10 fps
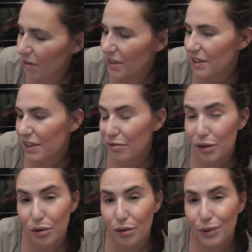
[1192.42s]
been using it the
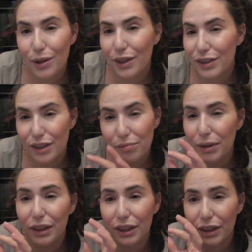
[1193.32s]
whole of August, and I've
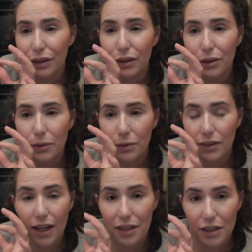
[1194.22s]
barely used
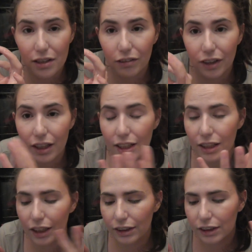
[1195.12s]
any of it. It
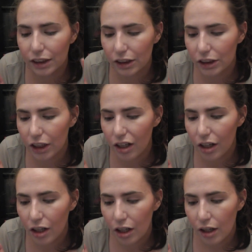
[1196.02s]
has such a
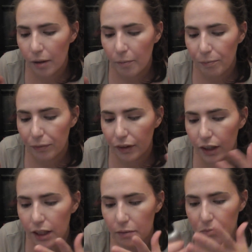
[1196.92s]

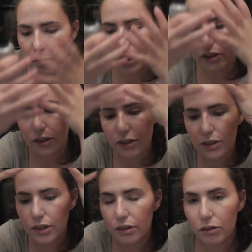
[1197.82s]
it
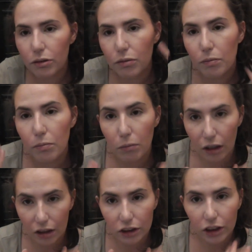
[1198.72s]
mists so
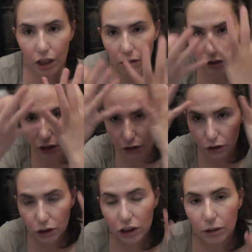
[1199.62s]
much. It covers a
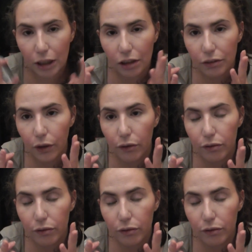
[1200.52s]
huge amount of your